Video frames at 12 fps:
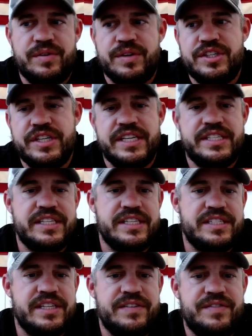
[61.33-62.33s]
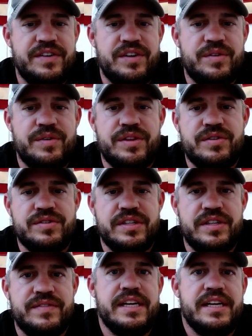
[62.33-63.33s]
what Chase does different, or what those that
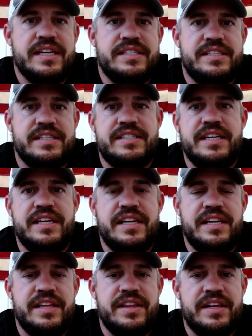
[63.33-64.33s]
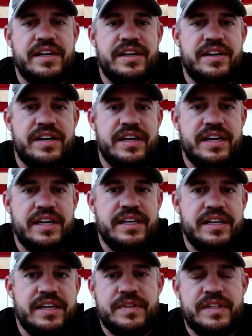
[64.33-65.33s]
have succeeded in their
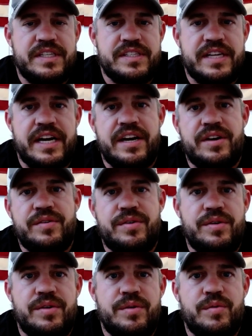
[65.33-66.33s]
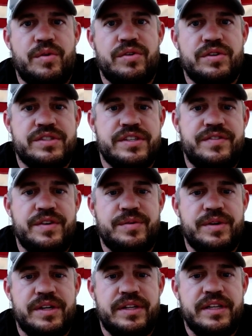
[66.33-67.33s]
desired worlds, if you
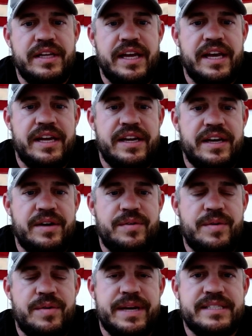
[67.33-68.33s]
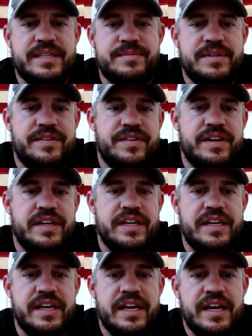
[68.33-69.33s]
will, and what makes them different.
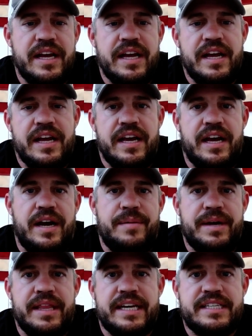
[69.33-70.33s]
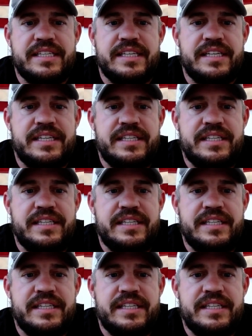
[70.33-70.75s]
And I'd like to